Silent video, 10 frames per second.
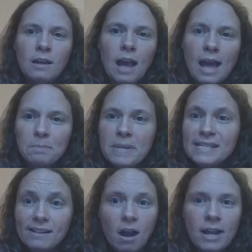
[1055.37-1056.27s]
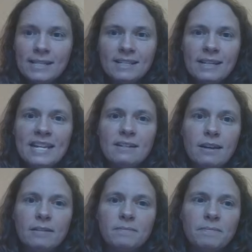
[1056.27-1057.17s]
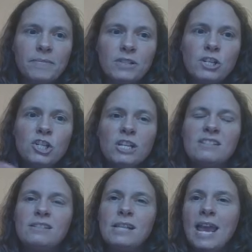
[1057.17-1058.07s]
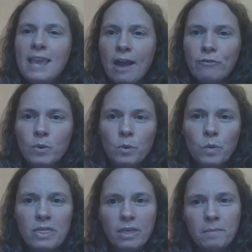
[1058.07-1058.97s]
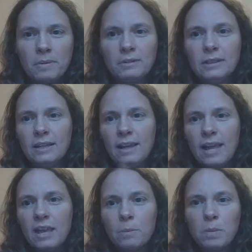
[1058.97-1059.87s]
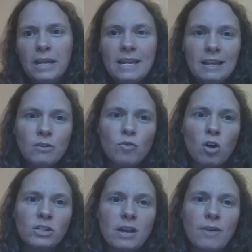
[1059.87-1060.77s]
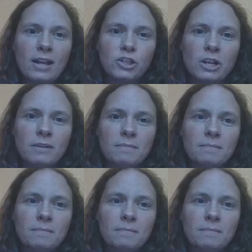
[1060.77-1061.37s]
and misguided leader to just take everyone with them in completely the wrong direction.